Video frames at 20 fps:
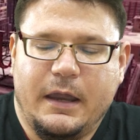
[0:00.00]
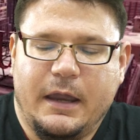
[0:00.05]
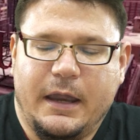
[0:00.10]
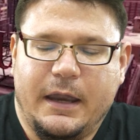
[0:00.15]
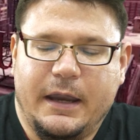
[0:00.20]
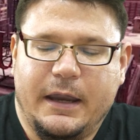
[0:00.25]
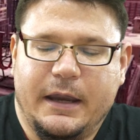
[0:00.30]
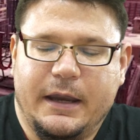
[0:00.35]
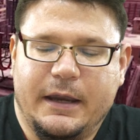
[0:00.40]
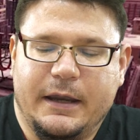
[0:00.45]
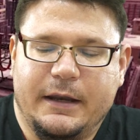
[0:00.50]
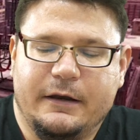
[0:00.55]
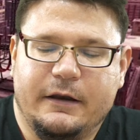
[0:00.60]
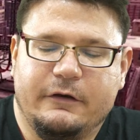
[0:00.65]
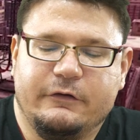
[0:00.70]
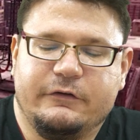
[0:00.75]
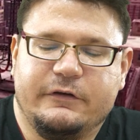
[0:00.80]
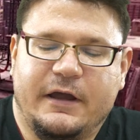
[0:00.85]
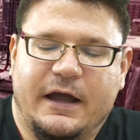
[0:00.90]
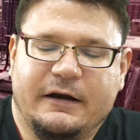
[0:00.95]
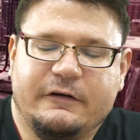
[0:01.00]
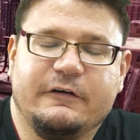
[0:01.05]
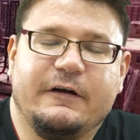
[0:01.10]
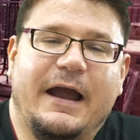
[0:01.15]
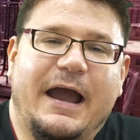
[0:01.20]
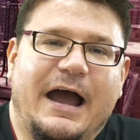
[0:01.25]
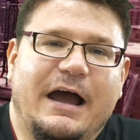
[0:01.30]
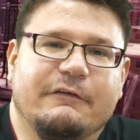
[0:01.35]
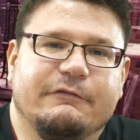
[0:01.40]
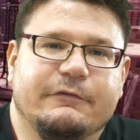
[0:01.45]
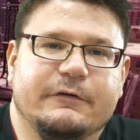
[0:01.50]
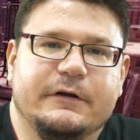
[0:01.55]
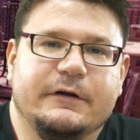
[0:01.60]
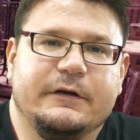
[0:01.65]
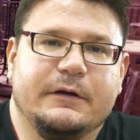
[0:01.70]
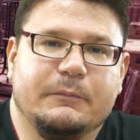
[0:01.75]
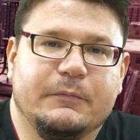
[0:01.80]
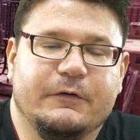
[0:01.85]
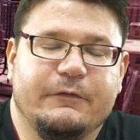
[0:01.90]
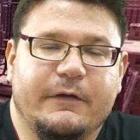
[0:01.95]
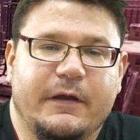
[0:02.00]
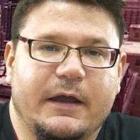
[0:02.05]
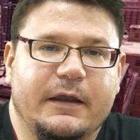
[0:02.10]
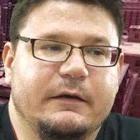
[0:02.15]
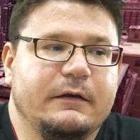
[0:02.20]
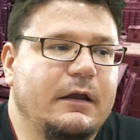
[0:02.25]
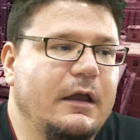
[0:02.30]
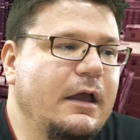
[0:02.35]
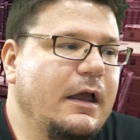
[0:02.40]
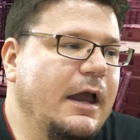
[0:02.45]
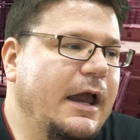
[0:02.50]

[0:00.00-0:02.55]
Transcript: and Dr. Aphra number 10.